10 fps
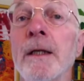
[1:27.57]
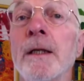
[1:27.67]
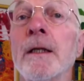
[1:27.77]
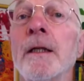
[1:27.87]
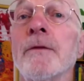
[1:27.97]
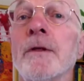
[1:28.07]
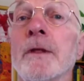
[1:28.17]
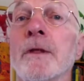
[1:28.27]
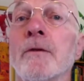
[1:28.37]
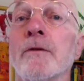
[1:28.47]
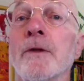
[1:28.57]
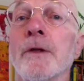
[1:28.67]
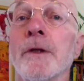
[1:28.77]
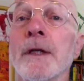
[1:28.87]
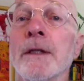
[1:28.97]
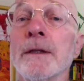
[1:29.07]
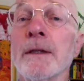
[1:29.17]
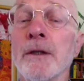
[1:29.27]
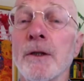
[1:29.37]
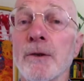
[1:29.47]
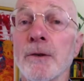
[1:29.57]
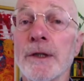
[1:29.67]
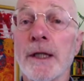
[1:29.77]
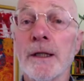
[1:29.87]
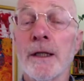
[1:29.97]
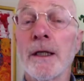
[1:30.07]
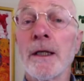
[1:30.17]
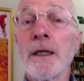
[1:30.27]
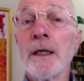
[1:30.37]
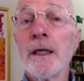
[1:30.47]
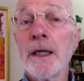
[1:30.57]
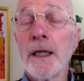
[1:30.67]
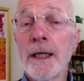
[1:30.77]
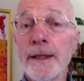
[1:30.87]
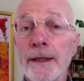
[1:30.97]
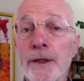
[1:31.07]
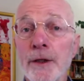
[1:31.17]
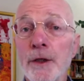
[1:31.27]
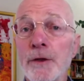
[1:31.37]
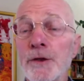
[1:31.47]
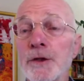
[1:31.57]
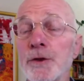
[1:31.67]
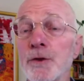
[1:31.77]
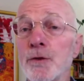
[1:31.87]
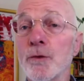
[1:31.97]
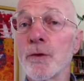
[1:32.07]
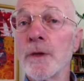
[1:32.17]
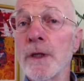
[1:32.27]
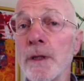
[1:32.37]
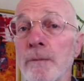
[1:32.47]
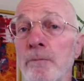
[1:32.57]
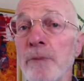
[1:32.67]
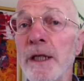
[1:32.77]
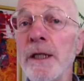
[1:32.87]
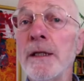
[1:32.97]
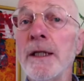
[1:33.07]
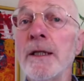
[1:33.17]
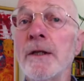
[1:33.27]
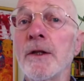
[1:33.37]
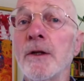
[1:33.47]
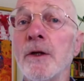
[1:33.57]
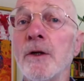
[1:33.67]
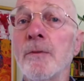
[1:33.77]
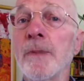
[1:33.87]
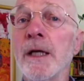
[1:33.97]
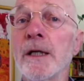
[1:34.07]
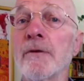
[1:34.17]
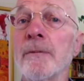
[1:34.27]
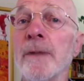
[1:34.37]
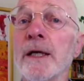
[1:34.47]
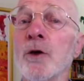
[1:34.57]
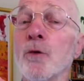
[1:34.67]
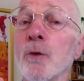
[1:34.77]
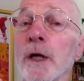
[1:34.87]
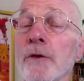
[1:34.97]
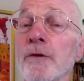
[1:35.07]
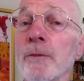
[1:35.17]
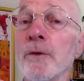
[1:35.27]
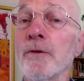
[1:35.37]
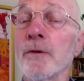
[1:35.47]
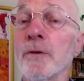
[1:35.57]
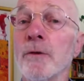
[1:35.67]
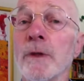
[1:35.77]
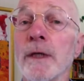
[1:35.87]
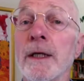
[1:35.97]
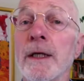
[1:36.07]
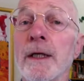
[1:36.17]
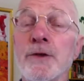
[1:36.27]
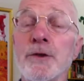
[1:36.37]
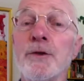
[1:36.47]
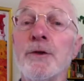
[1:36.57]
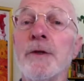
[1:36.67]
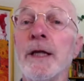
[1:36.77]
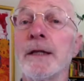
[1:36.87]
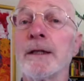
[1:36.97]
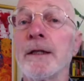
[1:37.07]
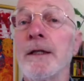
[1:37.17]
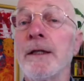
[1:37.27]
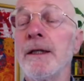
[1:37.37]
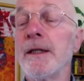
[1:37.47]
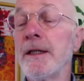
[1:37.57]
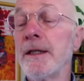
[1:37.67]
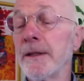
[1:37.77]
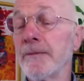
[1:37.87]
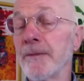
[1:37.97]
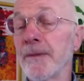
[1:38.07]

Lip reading: lift a little further, lower it down, and notice that you're peeling the lower part of your back away from the floor. And as you do that, the